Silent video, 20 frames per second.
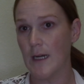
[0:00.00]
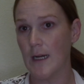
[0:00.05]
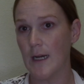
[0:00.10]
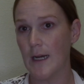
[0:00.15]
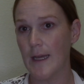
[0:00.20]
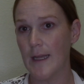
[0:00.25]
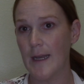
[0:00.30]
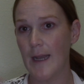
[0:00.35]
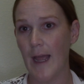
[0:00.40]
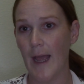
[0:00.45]

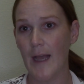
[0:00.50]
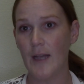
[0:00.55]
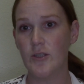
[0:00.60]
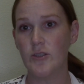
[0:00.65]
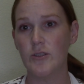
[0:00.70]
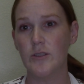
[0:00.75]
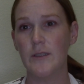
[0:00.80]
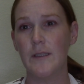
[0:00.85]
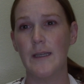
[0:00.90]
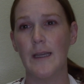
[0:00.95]
And
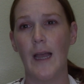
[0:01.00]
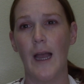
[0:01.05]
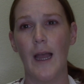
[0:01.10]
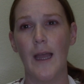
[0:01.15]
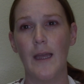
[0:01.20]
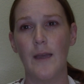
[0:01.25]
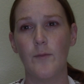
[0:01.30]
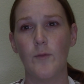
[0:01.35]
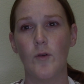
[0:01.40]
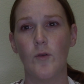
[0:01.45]
actually, I
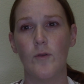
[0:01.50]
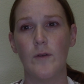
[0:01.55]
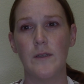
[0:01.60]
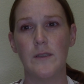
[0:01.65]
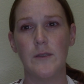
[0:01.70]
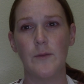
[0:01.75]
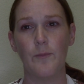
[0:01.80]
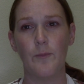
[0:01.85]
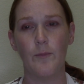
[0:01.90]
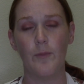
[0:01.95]
am going
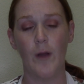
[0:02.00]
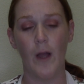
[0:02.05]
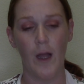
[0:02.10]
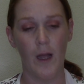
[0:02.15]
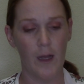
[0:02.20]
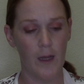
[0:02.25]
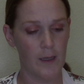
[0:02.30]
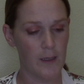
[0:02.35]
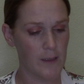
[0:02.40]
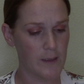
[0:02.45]
to,
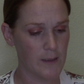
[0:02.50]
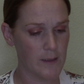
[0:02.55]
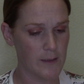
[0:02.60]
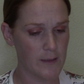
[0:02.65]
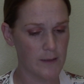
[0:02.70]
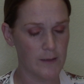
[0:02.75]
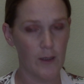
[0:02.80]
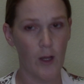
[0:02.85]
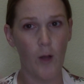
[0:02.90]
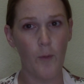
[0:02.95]

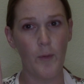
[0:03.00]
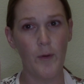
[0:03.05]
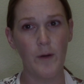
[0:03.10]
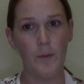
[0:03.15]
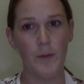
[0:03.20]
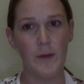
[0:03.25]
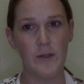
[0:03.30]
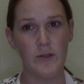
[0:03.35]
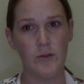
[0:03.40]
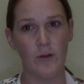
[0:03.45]
I'll put a
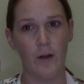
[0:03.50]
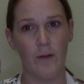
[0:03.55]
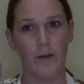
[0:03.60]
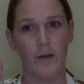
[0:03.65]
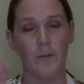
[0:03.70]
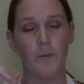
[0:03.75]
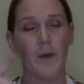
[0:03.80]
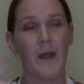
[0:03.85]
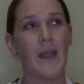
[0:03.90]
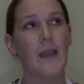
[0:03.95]
picture of
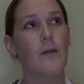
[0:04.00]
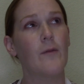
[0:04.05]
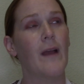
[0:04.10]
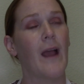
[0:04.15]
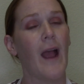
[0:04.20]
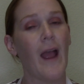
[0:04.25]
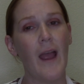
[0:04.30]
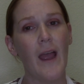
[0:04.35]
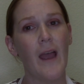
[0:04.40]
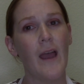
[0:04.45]
it. But anyway,
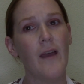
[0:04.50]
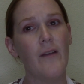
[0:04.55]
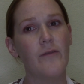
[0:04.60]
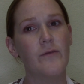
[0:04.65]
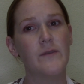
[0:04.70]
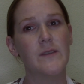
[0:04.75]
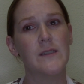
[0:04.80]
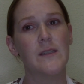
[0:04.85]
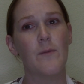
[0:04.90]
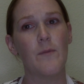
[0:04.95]
I have
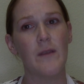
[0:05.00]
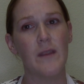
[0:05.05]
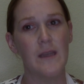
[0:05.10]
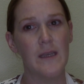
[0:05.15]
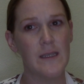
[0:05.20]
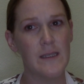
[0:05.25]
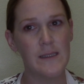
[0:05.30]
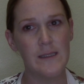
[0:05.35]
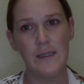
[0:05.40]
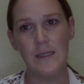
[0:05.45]
some of
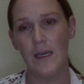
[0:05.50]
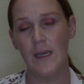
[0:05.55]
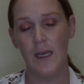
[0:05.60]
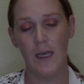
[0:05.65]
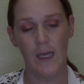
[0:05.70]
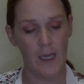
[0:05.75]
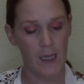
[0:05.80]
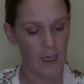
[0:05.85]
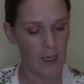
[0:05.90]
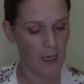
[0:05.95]
these.
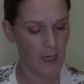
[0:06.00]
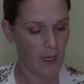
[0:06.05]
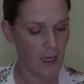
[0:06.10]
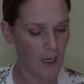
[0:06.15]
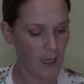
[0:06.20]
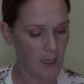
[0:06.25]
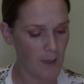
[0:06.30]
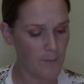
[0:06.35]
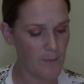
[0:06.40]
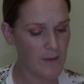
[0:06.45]

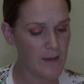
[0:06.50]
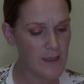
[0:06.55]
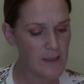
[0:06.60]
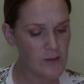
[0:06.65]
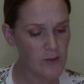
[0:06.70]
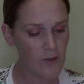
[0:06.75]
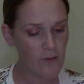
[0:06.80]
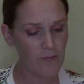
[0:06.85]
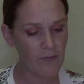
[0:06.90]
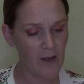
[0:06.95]
These
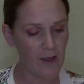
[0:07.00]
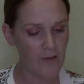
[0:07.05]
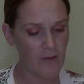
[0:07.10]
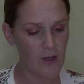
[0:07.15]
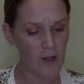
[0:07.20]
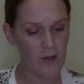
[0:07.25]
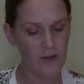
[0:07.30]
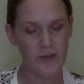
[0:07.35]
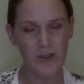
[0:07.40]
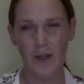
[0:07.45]
are
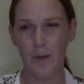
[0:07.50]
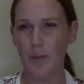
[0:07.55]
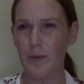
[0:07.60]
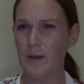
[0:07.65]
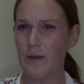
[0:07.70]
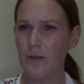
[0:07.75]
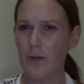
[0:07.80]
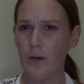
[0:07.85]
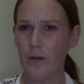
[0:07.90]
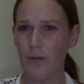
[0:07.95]
$5. I
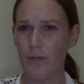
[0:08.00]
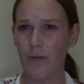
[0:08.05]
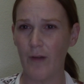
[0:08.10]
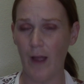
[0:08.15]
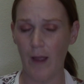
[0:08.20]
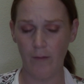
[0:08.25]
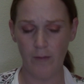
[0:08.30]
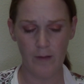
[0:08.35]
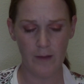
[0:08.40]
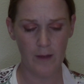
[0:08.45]
believe there are
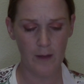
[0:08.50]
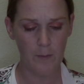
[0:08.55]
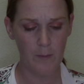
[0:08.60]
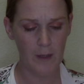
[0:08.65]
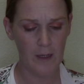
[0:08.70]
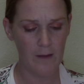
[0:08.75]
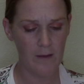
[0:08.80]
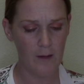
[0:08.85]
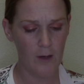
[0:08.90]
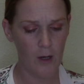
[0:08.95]
5 of them
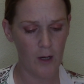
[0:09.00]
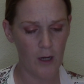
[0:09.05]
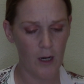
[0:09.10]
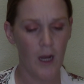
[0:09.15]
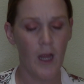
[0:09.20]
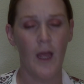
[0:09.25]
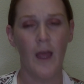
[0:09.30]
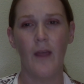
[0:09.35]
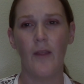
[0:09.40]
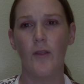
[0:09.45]
in there.
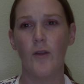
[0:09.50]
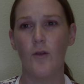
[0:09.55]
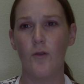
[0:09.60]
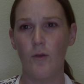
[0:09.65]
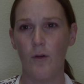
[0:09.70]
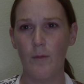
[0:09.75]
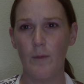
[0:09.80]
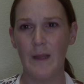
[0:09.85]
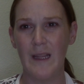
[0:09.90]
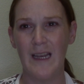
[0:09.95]
They're
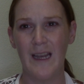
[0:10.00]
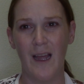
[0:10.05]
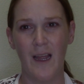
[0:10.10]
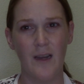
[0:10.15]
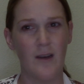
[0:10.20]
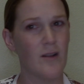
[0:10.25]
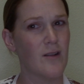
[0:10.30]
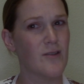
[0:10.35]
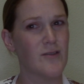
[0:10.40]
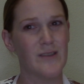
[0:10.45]
normally
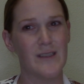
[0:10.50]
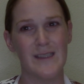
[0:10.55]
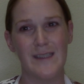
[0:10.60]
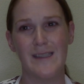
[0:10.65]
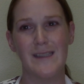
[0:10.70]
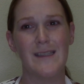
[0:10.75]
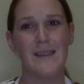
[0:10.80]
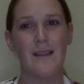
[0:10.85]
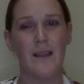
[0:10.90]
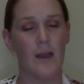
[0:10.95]
$9. This
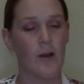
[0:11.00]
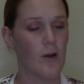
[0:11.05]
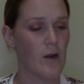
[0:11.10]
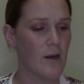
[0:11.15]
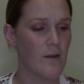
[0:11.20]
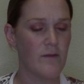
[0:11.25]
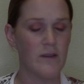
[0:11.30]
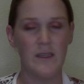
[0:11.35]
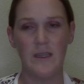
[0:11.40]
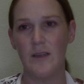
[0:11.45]
isn't that great
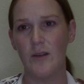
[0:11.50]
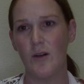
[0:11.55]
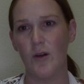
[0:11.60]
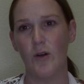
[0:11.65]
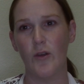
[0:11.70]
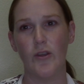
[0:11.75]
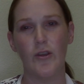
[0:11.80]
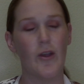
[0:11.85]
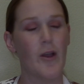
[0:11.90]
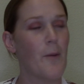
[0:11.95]
of a deal.
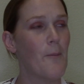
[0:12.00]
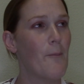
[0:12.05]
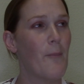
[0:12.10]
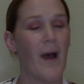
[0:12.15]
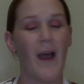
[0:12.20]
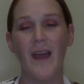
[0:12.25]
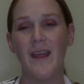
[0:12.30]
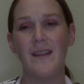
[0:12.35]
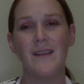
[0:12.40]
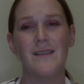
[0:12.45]
You can
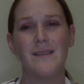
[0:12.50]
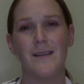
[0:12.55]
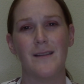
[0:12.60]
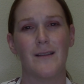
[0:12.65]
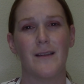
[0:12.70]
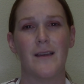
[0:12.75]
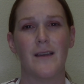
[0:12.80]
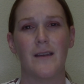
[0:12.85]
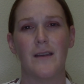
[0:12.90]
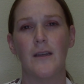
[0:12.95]
buy these at
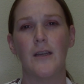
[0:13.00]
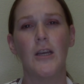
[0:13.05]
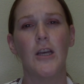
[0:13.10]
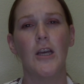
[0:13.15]
like